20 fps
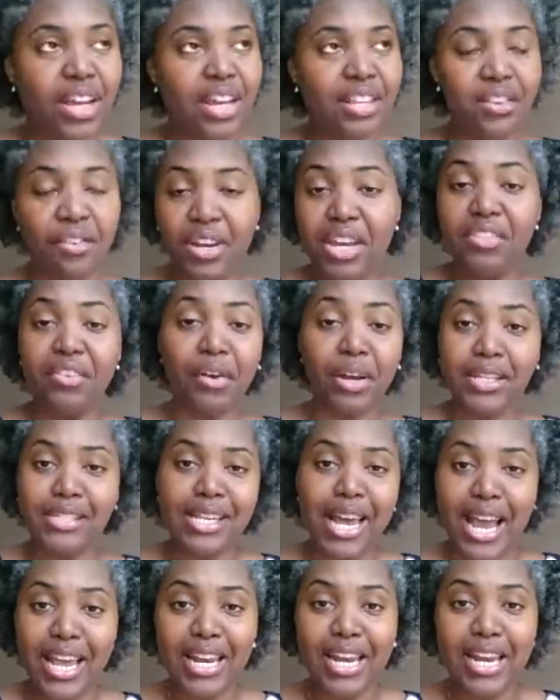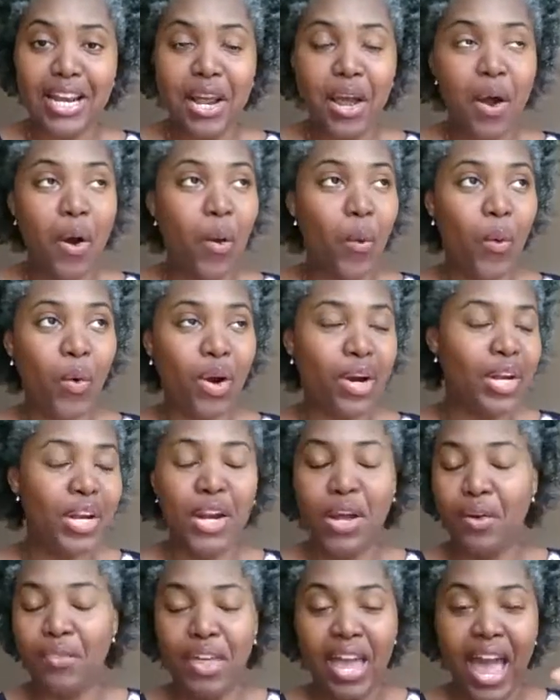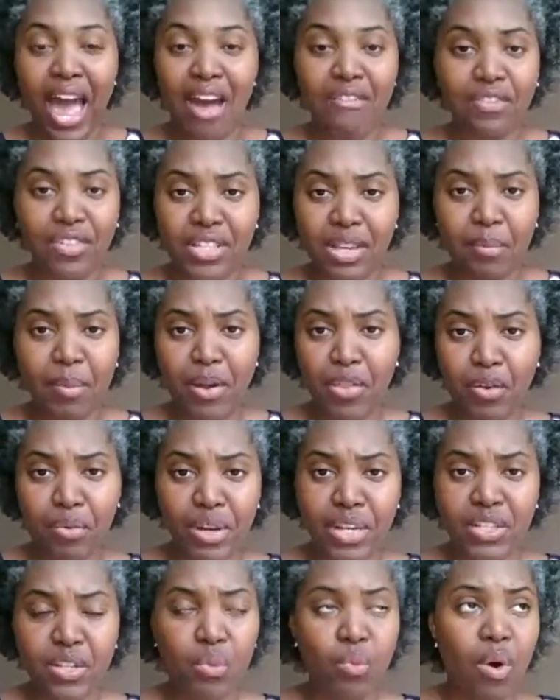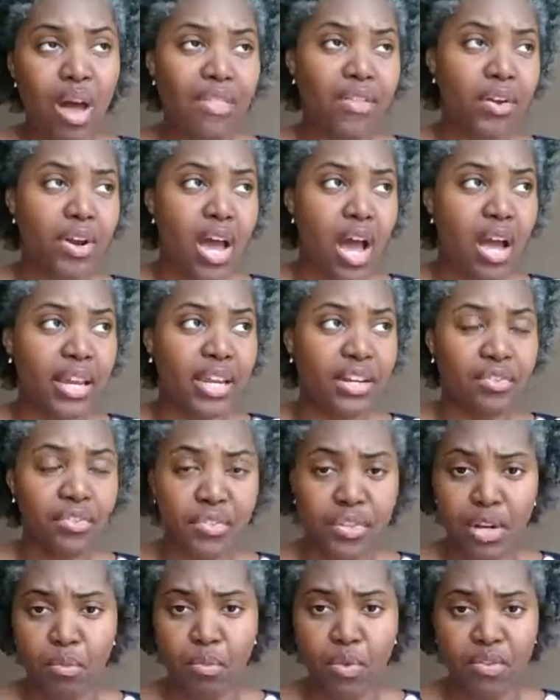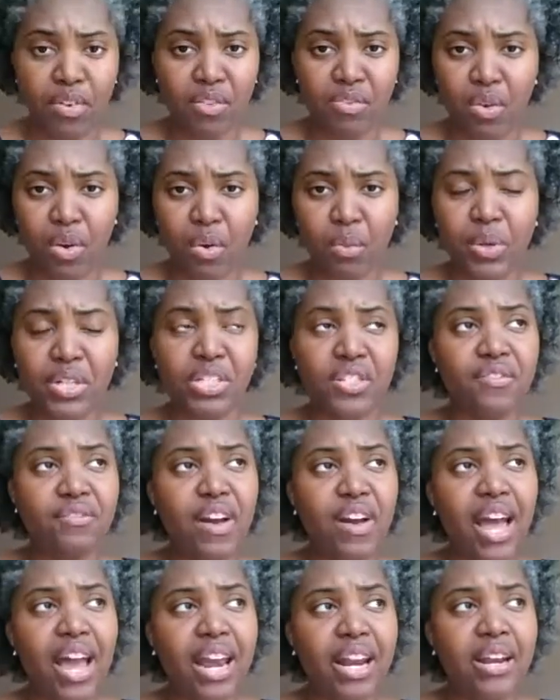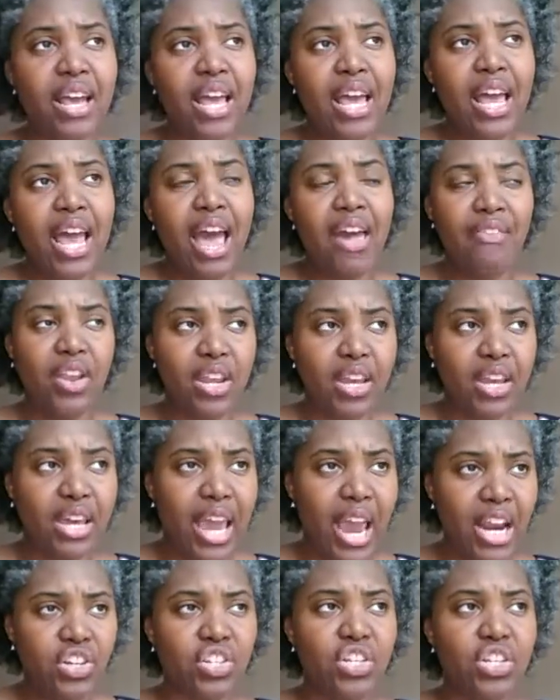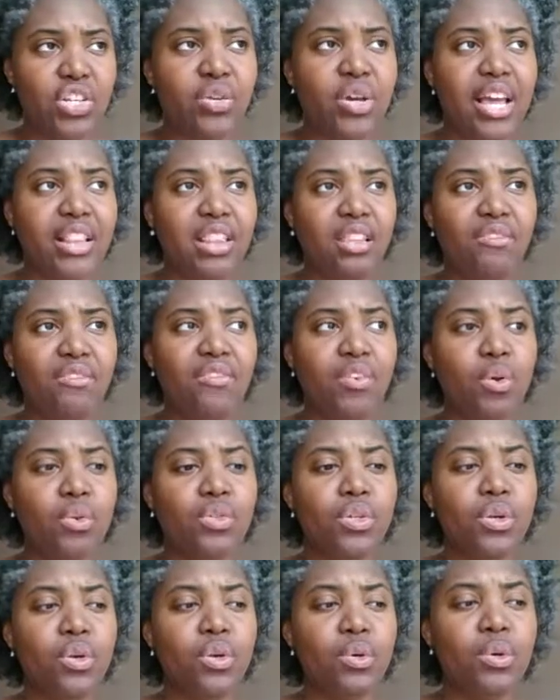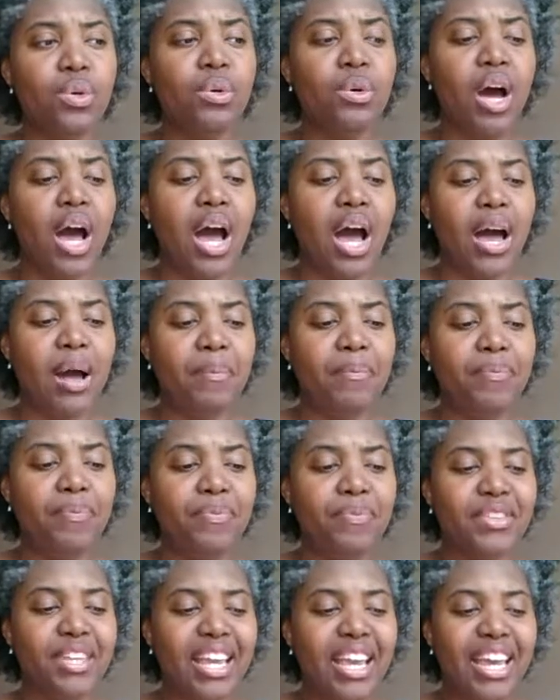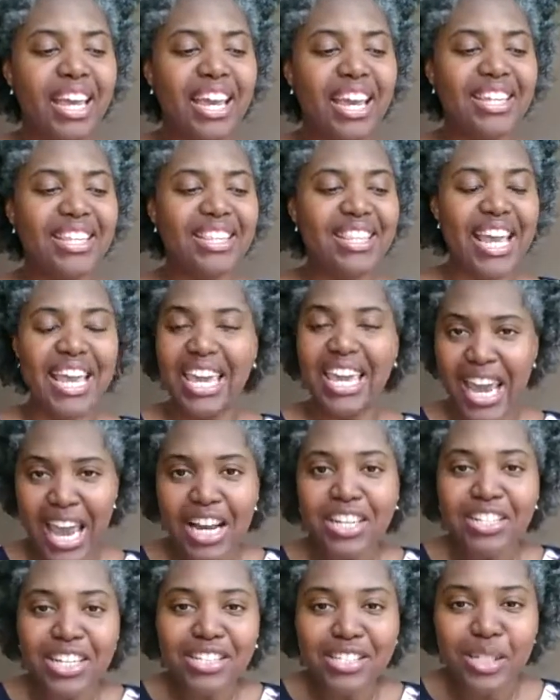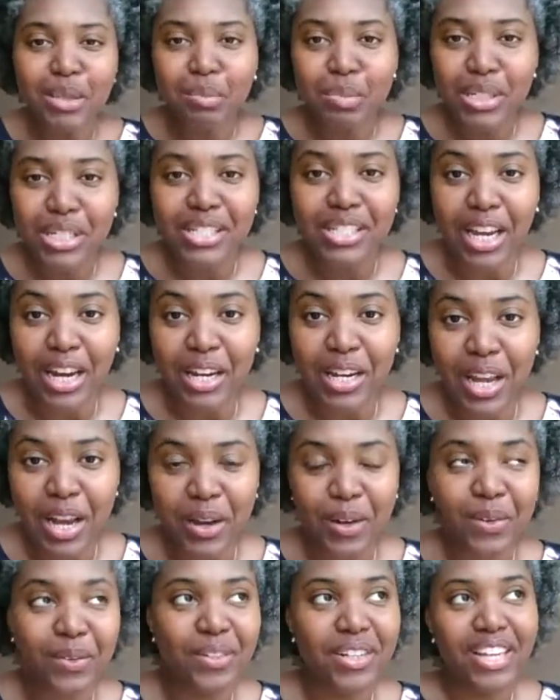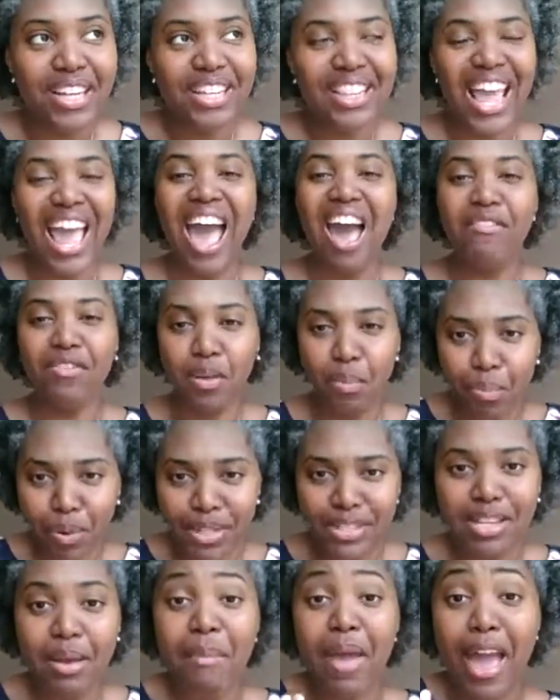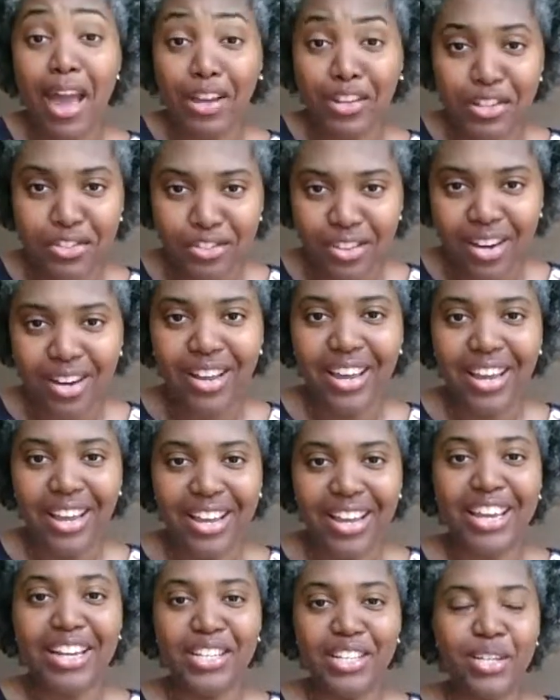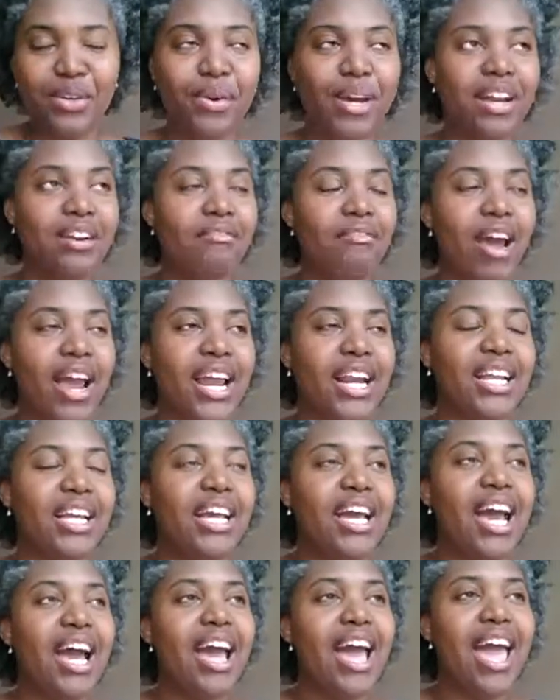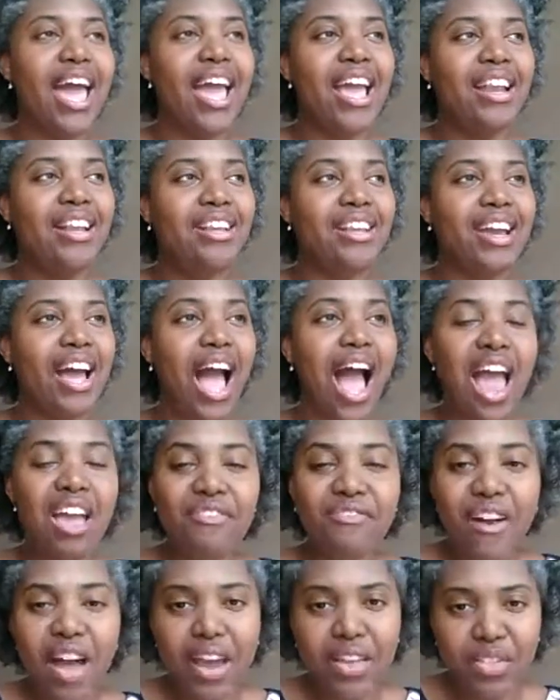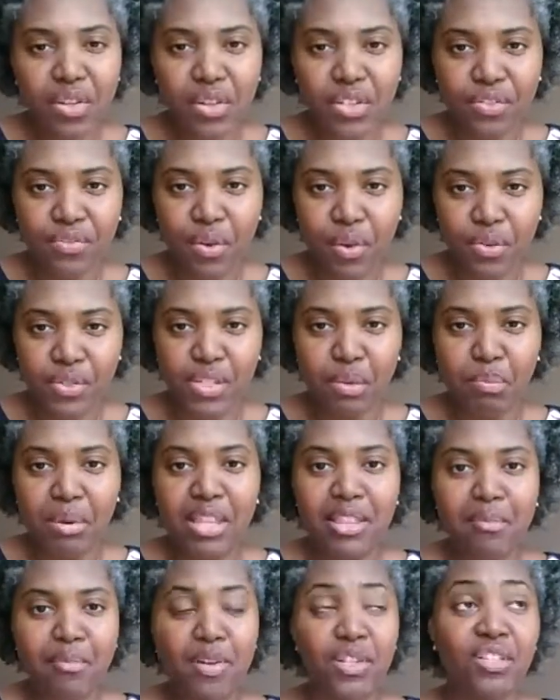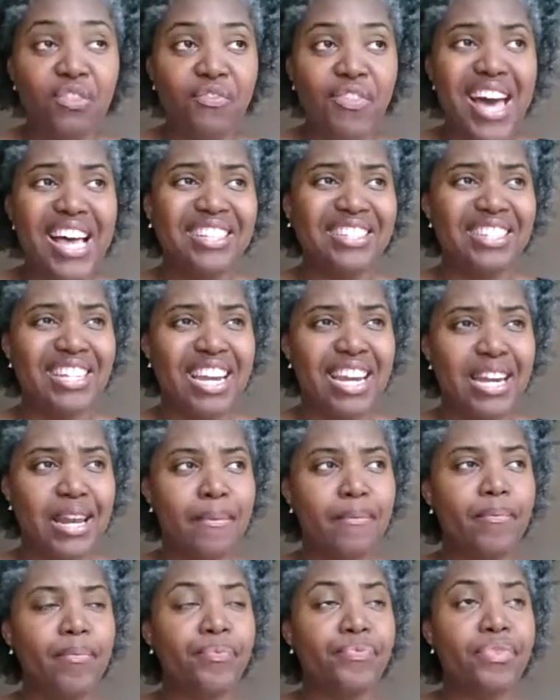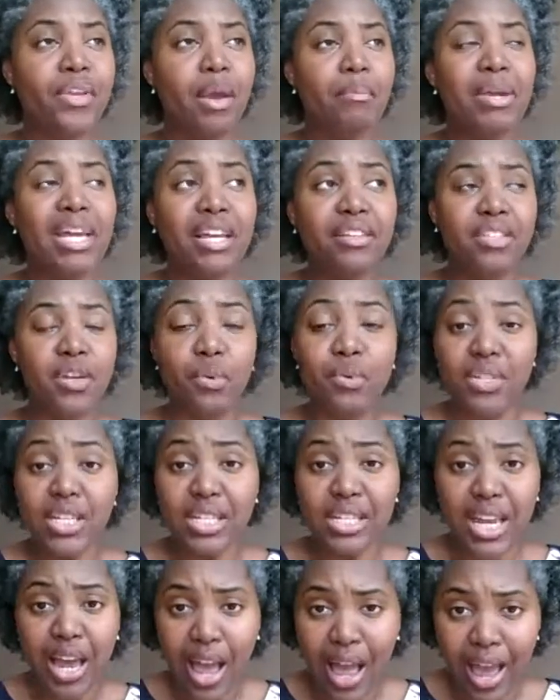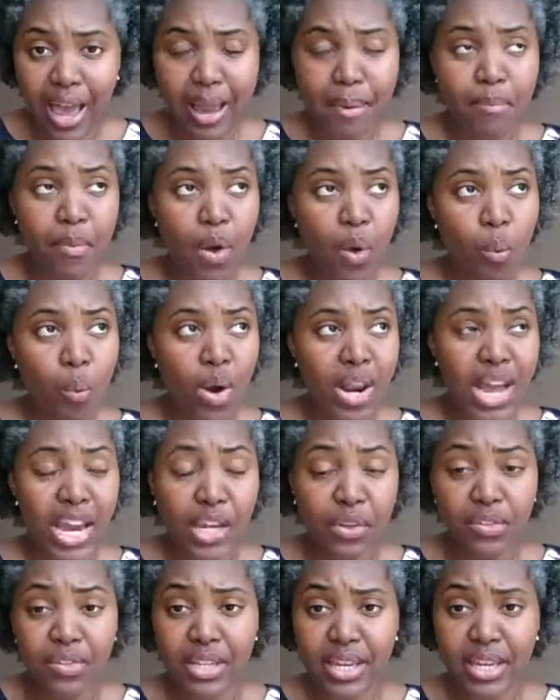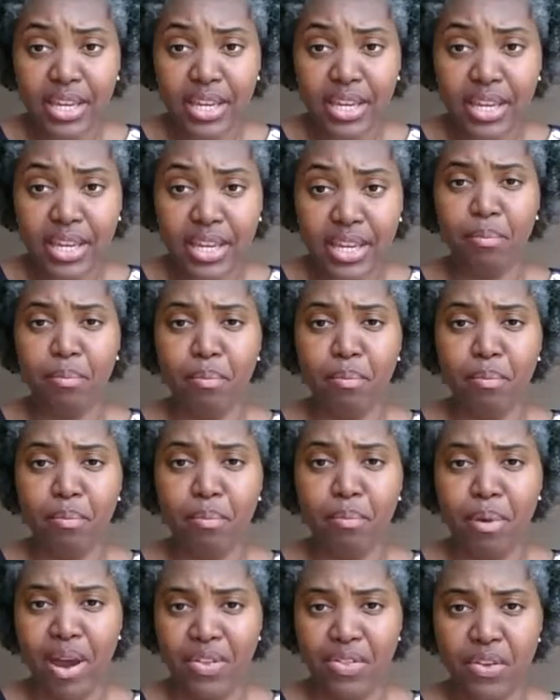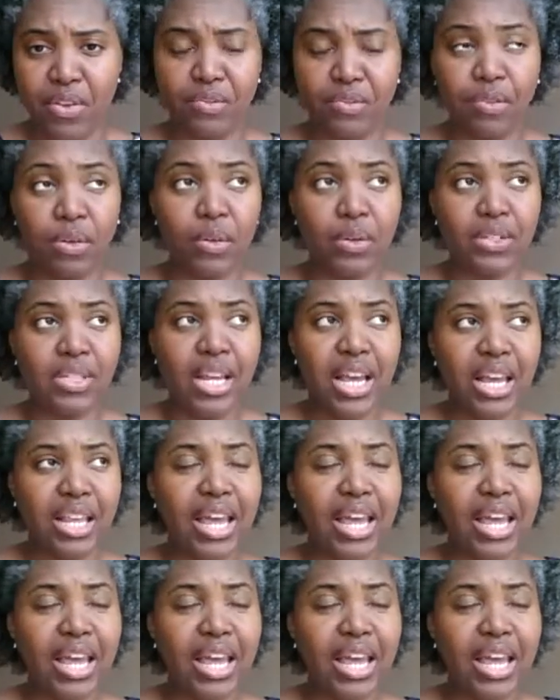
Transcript: They're either excited or, they have some other reason why they're not interested in moving forward, which is fine. And then occasionally you get the folks who, they can't just simply say no. They have to put some extra into it, right? And I find those folks to be the most fascinating, because there was a time when I used to get very triggered by those folks.